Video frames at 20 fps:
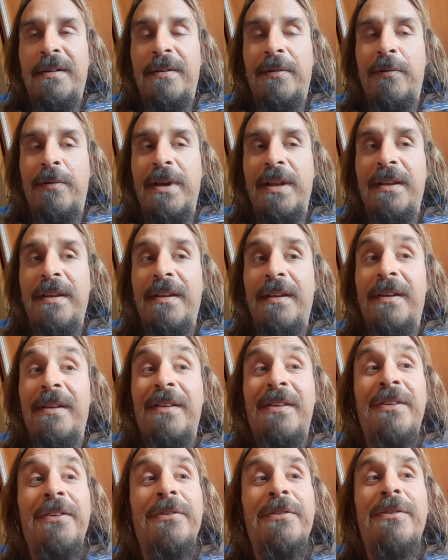When
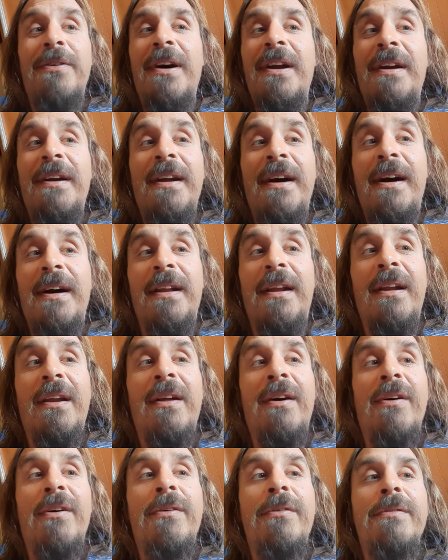you are not
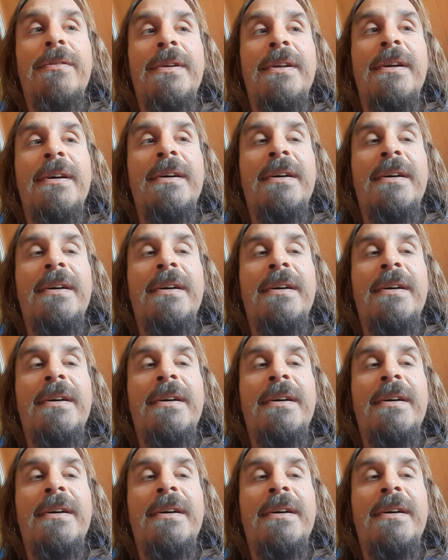alone,